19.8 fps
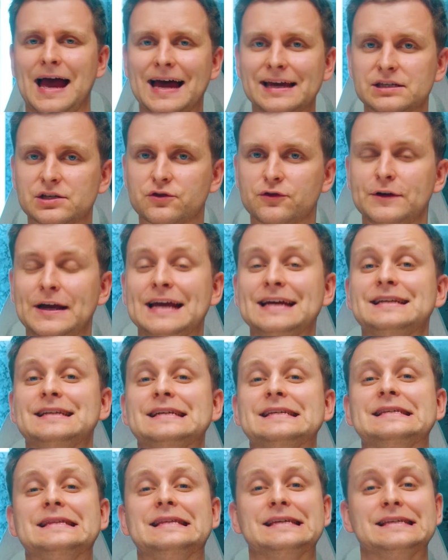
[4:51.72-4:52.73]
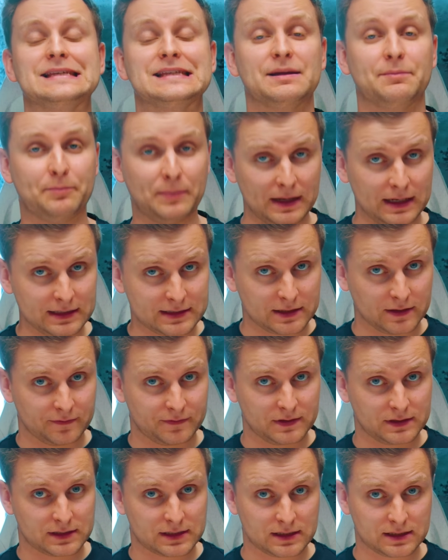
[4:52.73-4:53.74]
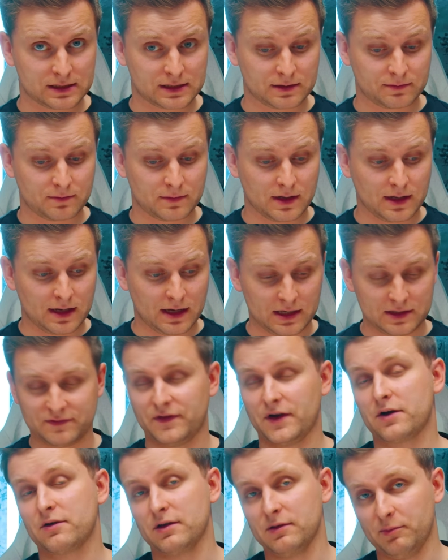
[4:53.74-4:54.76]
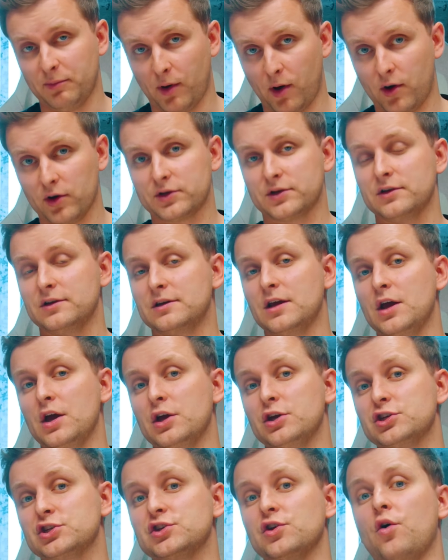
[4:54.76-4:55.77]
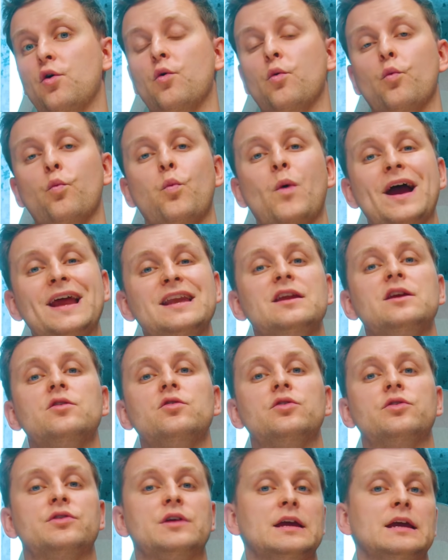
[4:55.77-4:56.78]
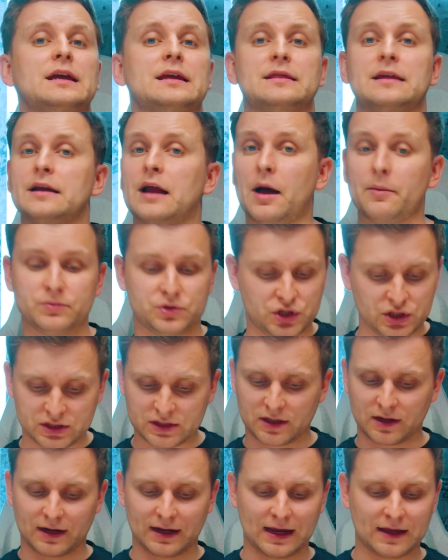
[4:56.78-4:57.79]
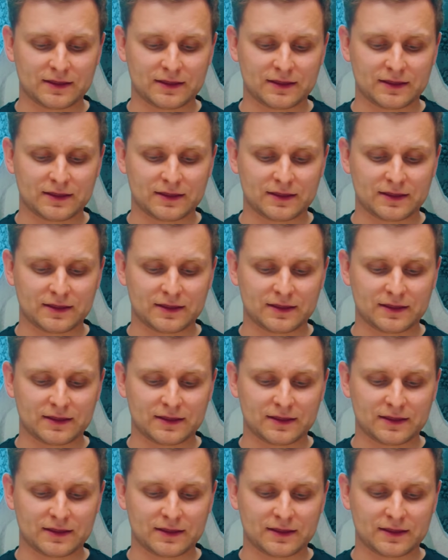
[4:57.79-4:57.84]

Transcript: As creators, the stability of the system is very important. So when you think that I'm just gonna